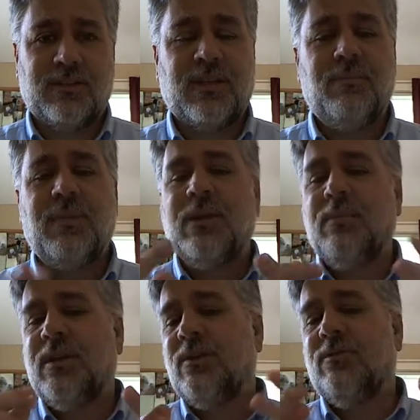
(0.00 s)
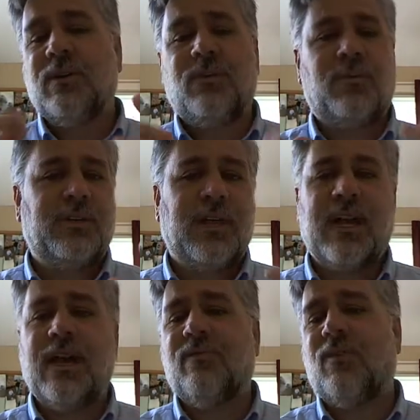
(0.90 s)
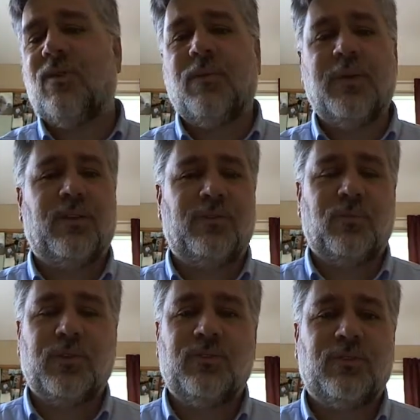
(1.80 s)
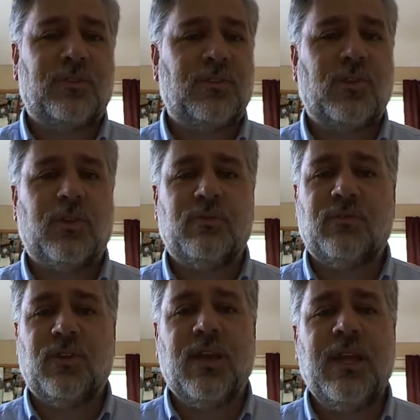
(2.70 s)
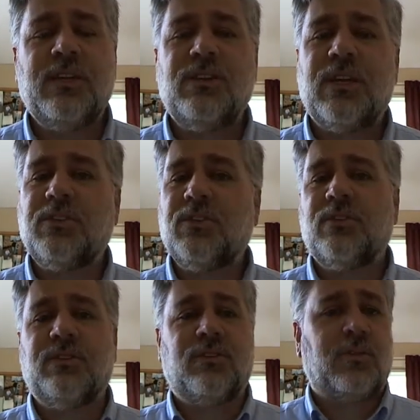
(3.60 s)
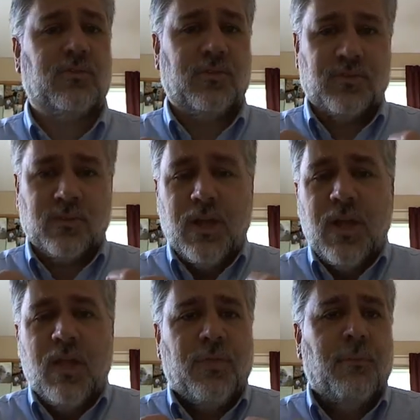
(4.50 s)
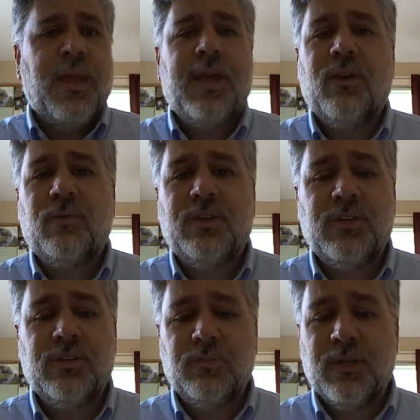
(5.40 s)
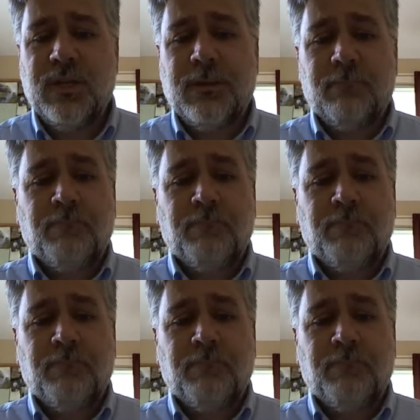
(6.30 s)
Okay, maybe you don't have all the bells and whistles in terms of your hand gestures, in terms of the manner in which you speak.